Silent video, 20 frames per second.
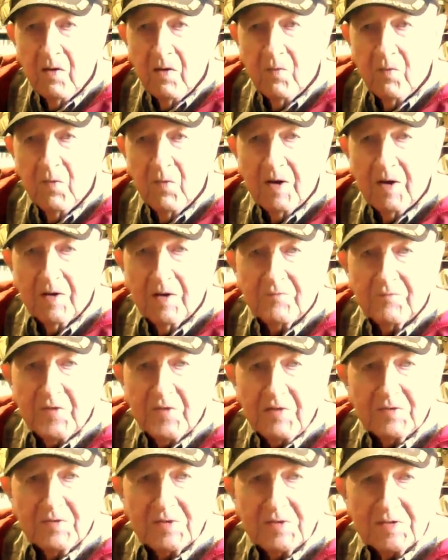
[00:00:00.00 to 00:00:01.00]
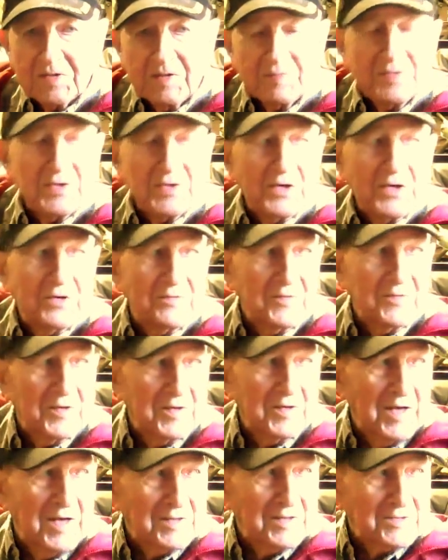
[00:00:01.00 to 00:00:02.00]
Well, if he was an observer,
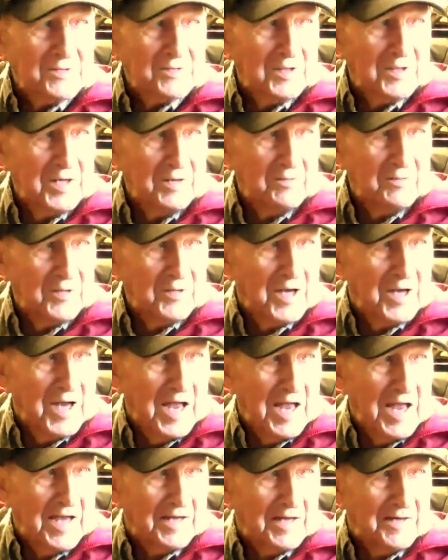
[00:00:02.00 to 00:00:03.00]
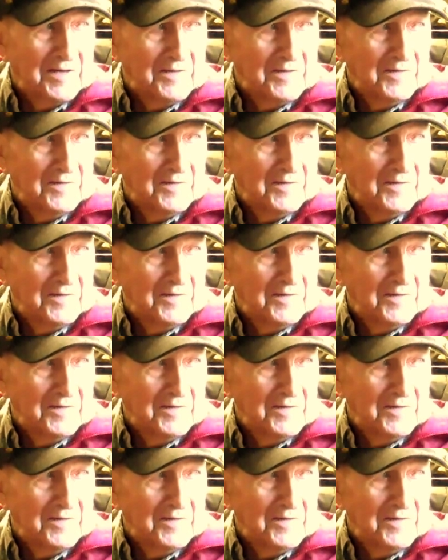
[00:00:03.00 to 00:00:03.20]
that's what he would have had.